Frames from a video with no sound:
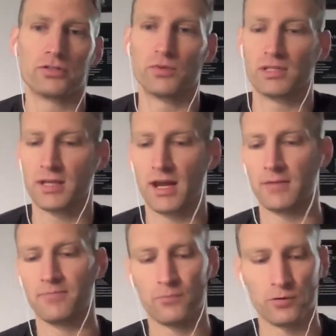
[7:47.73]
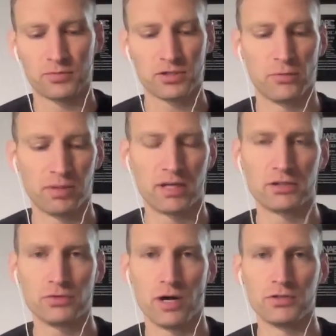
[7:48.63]
So we can say, hey, we're still playing
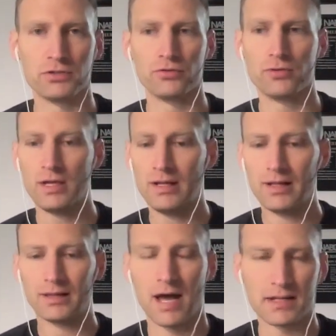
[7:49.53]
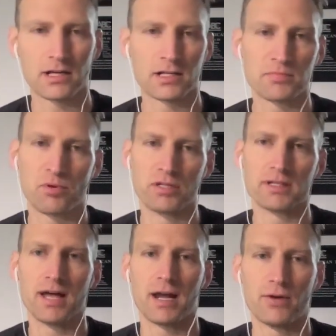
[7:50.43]
2-on-2, a lot of touch points,
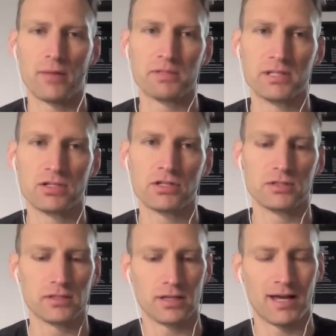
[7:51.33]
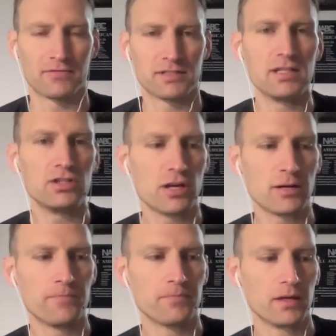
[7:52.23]
a lot of repetitions, a lot of teaching.